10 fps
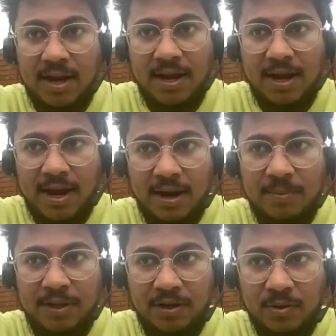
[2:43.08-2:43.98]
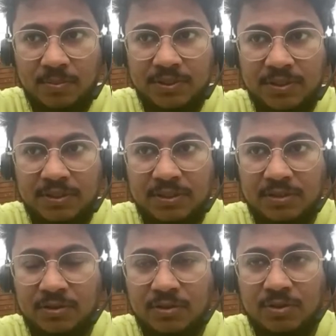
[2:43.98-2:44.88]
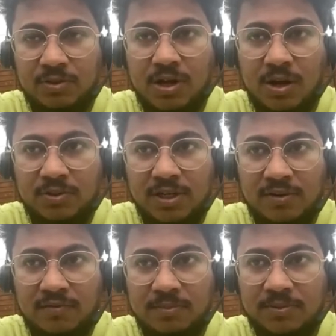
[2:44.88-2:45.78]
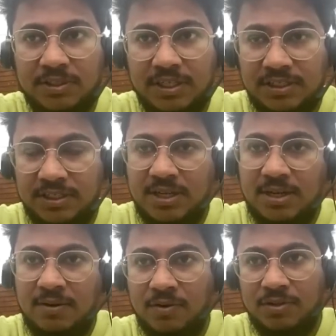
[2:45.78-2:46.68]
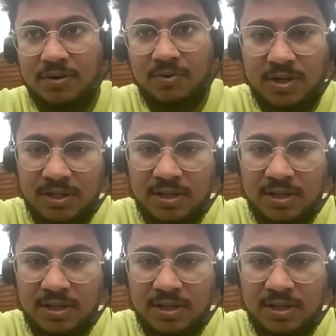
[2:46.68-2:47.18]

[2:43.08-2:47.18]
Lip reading: had many options. So the counselor from Shiksha was Anuradha.